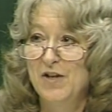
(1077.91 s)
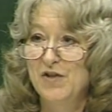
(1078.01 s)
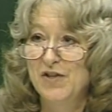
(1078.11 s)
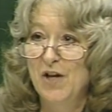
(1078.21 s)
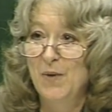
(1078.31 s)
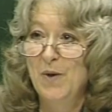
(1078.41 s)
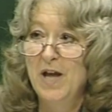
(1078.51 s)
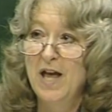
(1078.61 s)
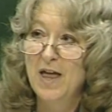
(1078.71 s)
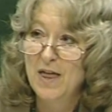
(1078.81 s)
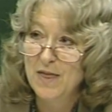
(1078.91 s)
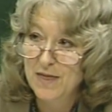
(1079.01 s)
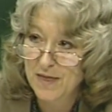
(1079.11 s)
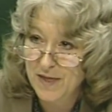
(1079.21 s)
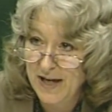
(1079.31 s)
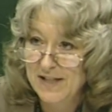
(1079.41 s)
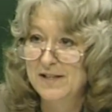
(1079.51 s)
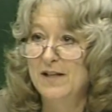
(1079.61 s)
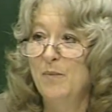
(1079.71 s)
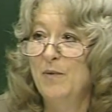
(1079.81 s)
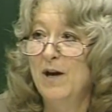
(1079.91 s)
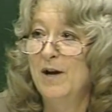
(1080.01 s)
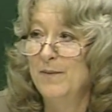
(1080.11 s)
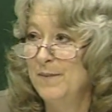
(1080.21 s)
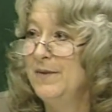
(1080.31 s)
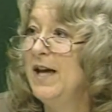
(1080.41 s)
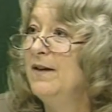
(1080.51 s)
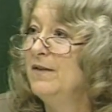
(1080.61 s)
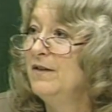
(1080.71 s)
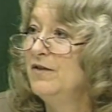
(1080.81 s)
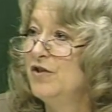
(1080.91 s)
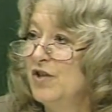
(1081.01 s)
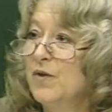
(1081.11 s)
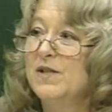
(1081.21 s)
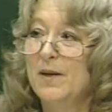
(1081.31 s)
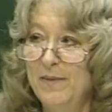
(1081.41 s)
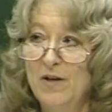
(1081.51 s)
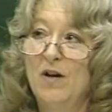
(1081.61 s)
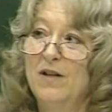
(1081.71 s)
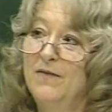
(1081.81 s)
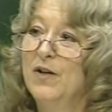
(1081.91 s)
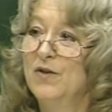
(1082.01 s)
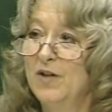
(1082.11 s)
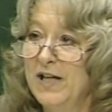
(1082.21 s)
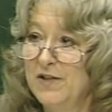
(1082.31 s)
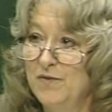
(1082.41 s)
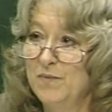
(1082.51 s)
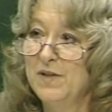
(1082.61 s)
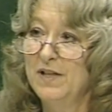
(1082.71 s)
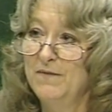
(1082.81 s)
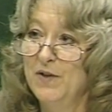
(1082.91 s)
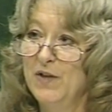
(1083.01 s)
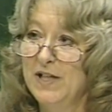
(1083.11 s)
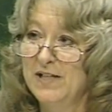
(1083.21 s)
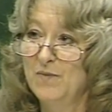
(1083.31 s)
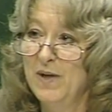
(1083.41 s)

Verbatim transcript: So that's a problem that shows up in all of our classrooms in various